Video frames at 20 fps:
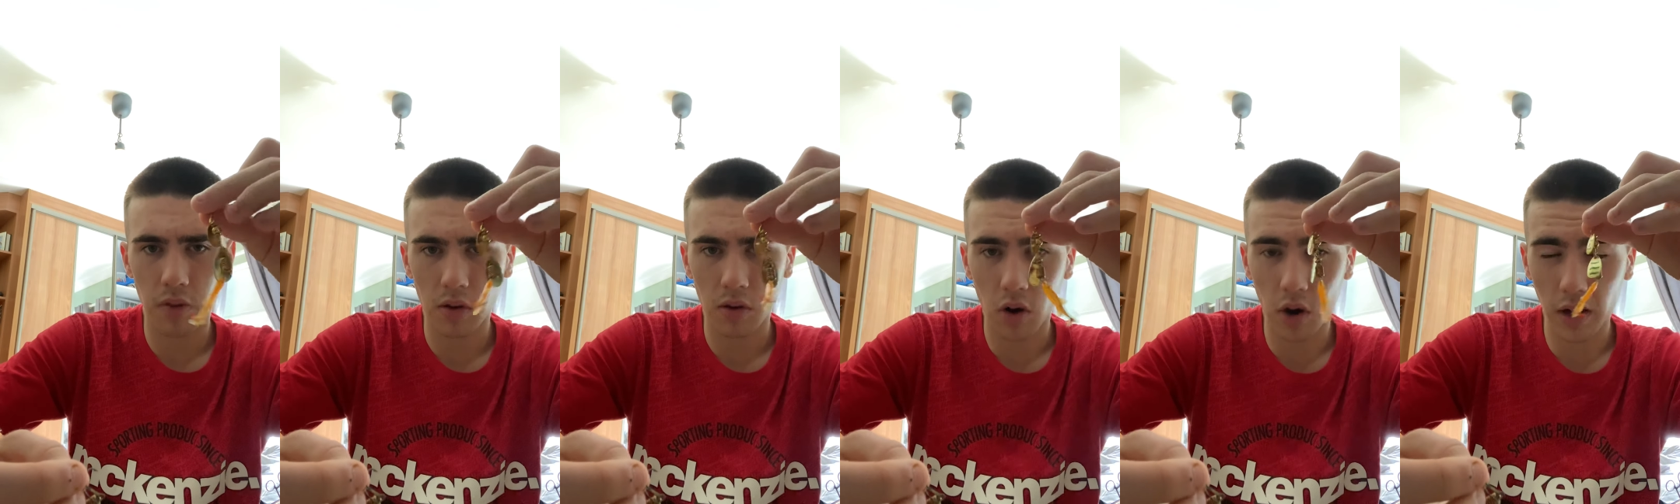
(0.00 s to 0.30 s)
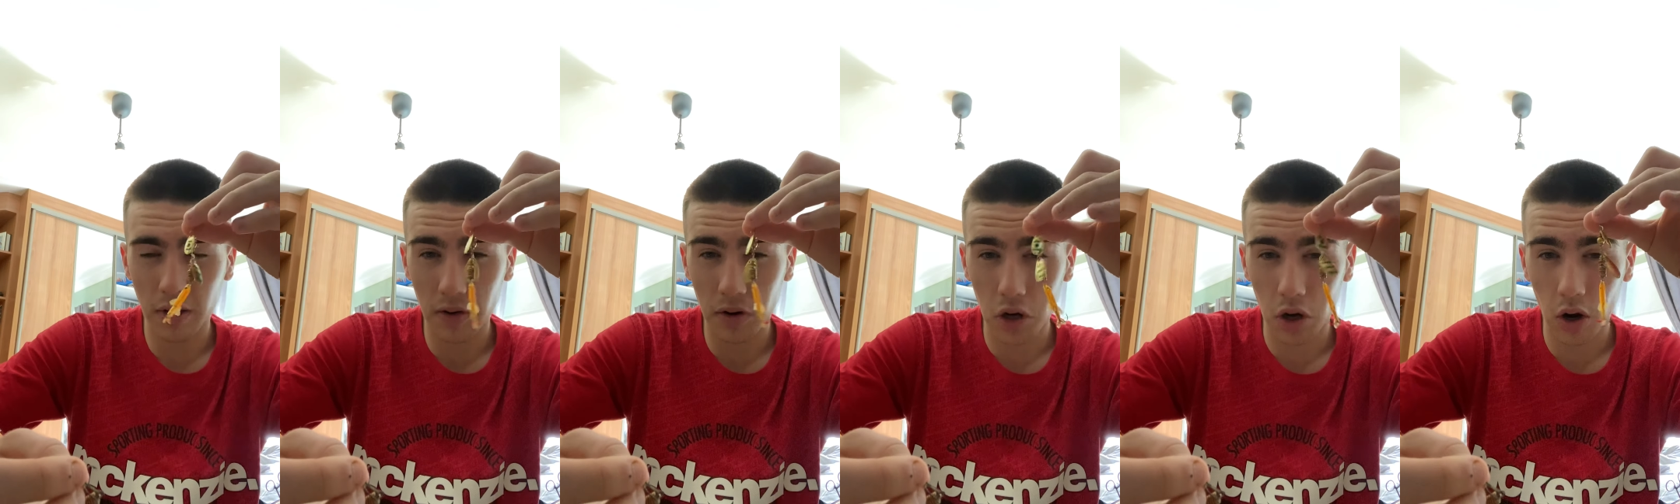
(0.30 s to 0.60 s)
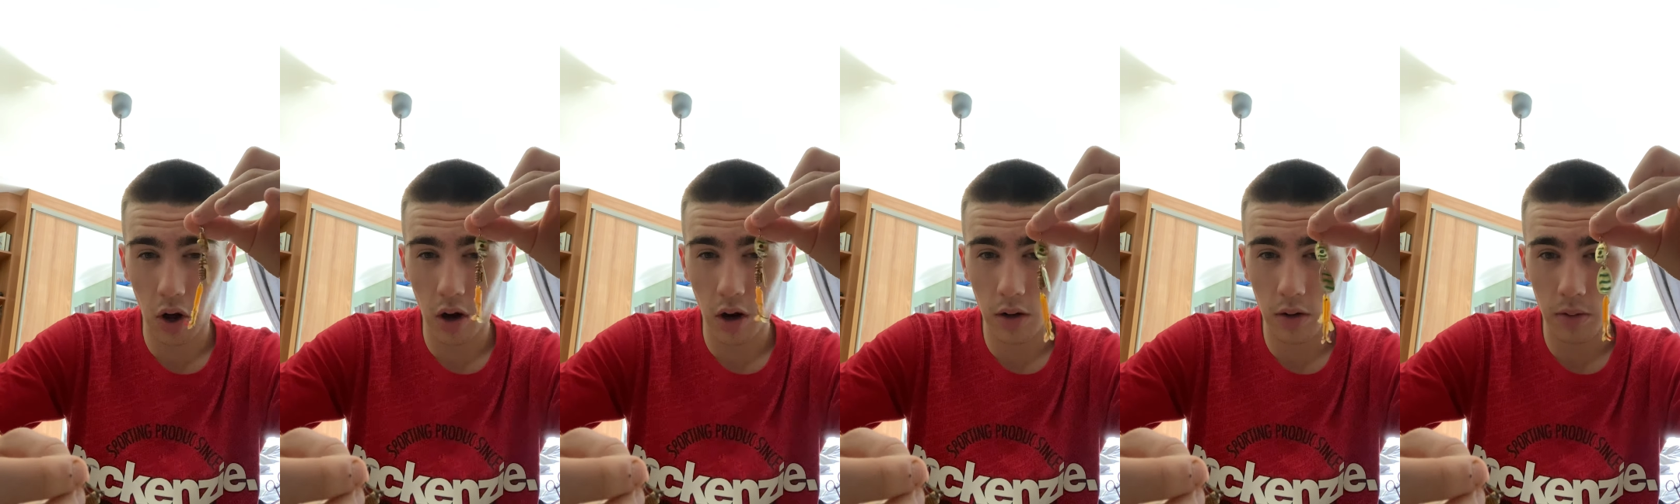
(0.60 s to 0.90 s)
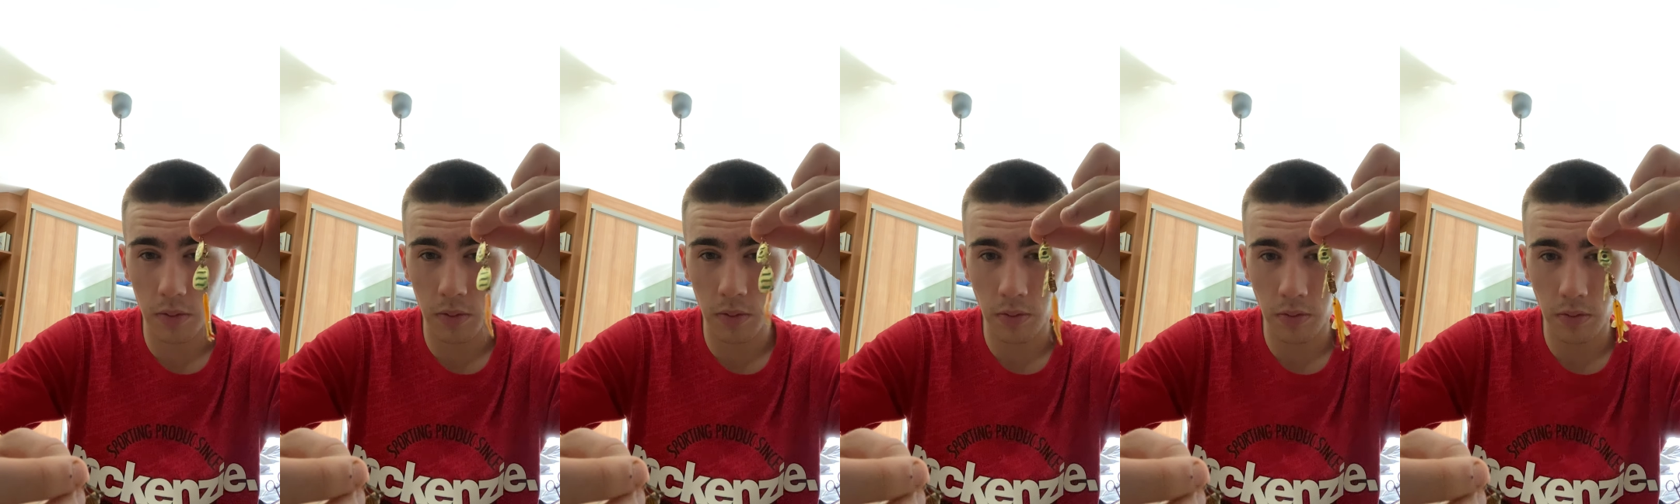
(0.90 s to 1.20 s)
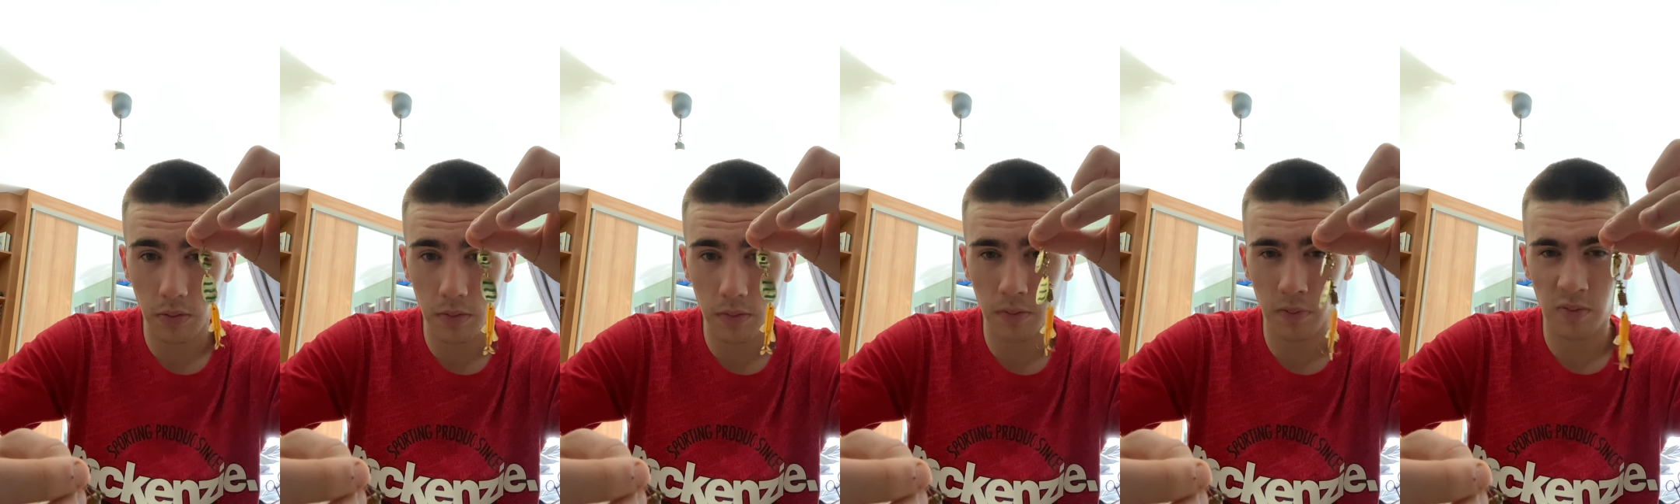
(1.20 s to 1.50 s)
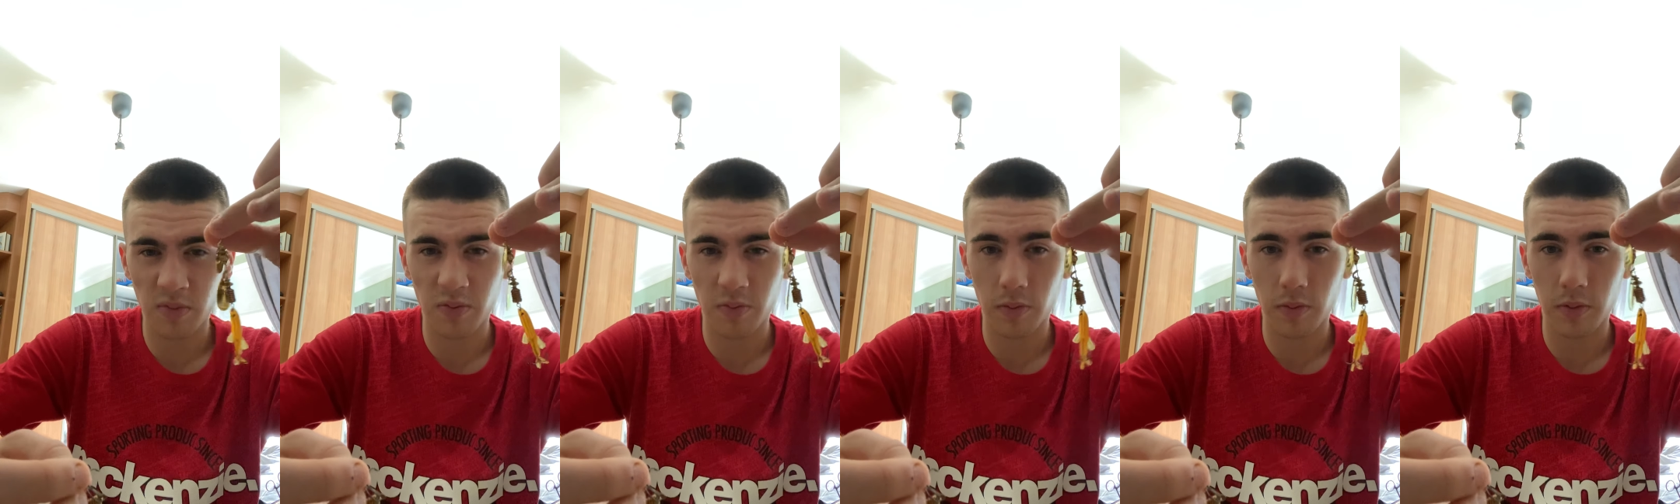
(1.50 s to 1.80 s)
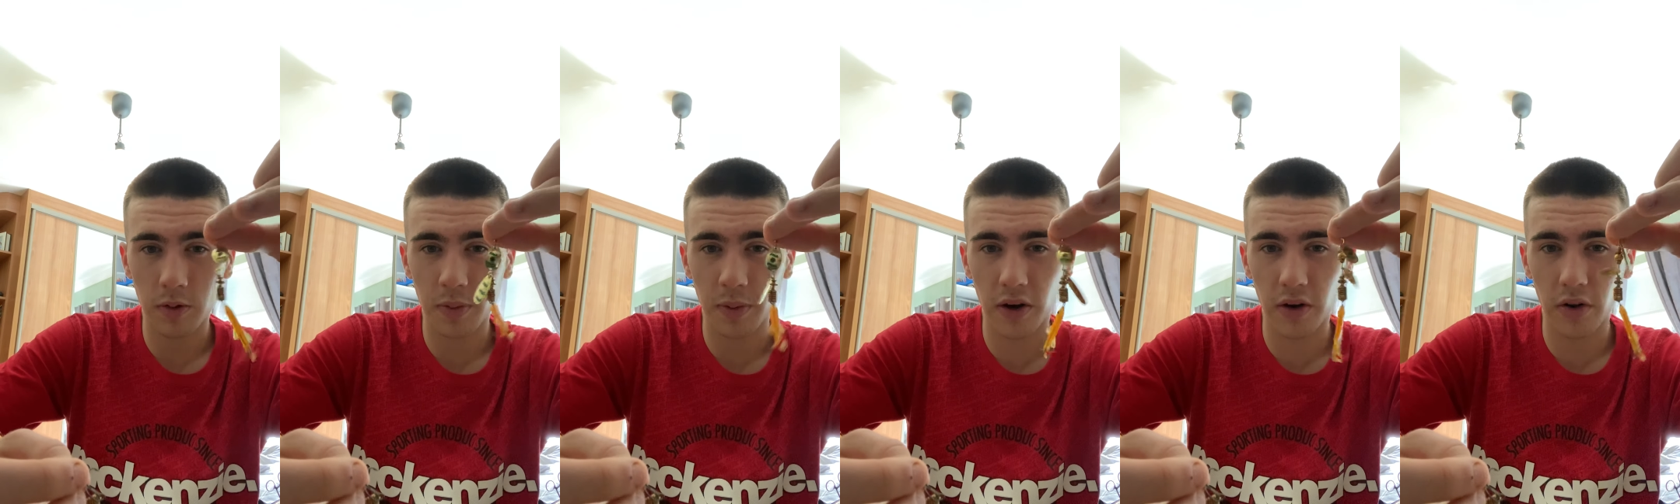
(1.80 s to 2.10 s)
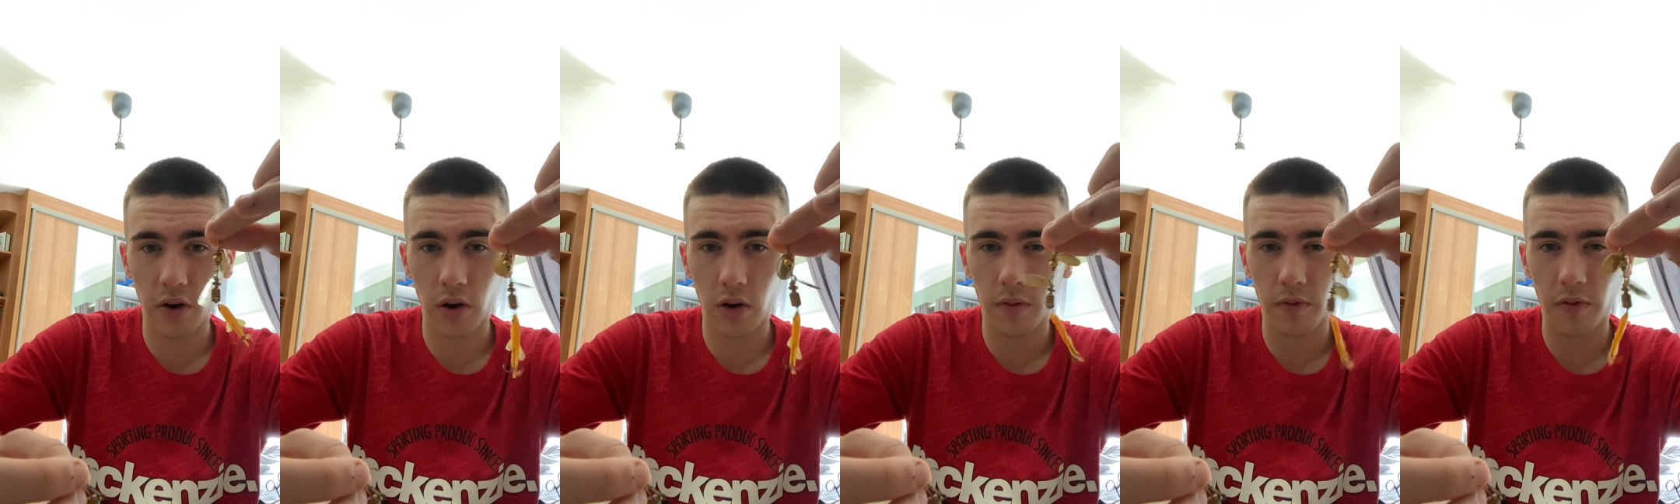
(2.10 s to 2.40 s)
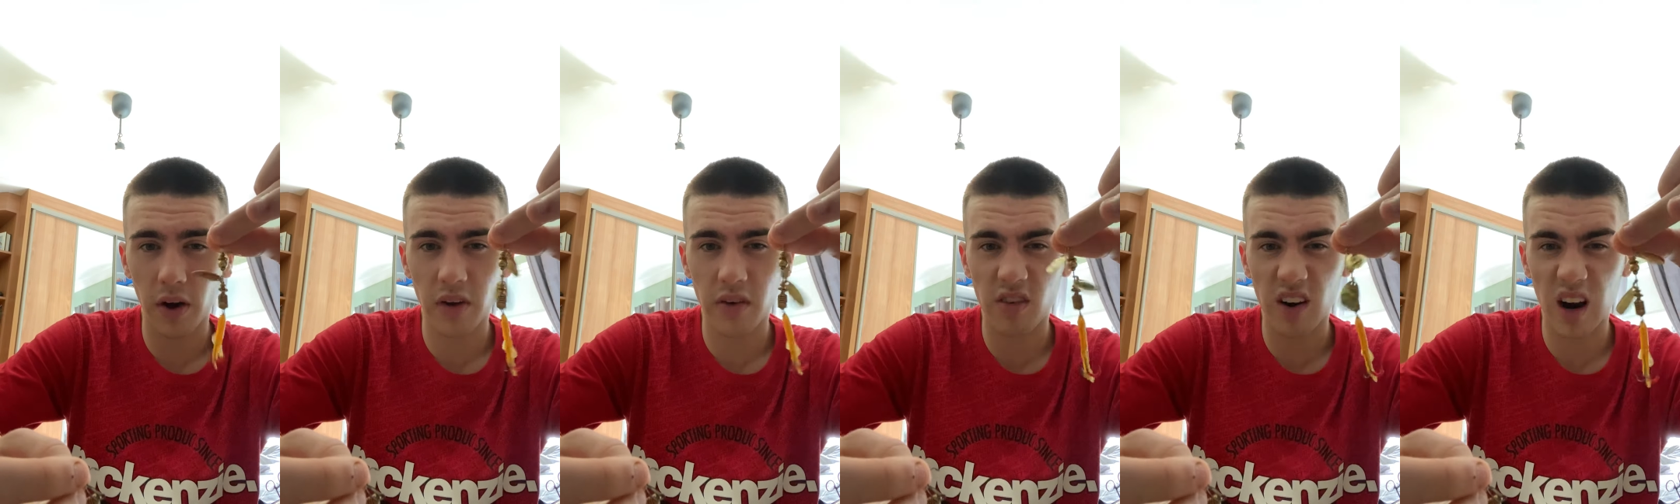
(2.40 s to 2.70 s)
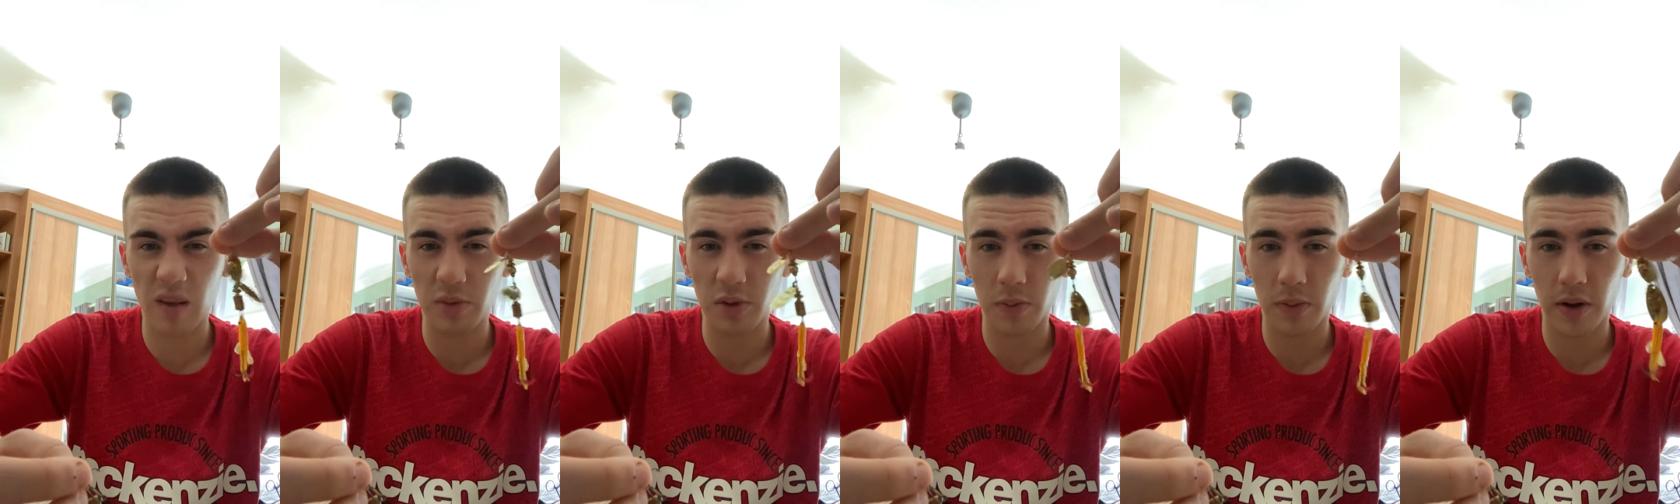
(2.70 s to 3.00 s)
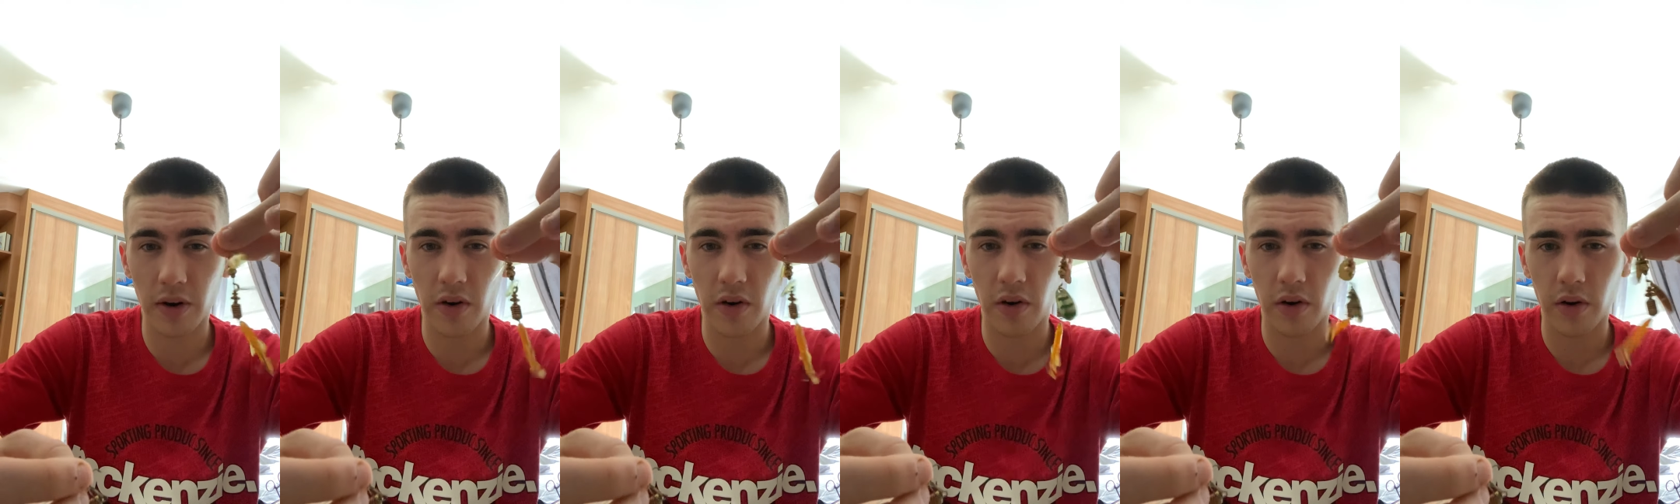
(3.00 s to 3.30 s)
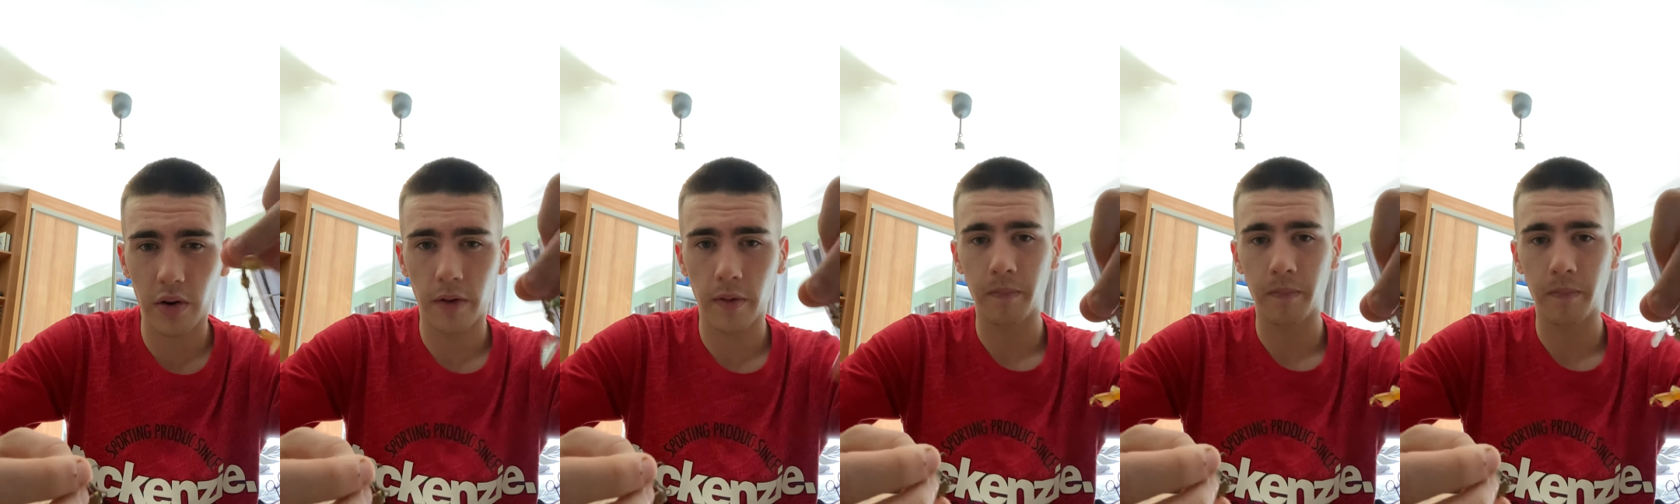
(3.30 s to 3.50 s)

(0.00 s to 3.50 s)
kind of a long spinner though. 5-gram spinner.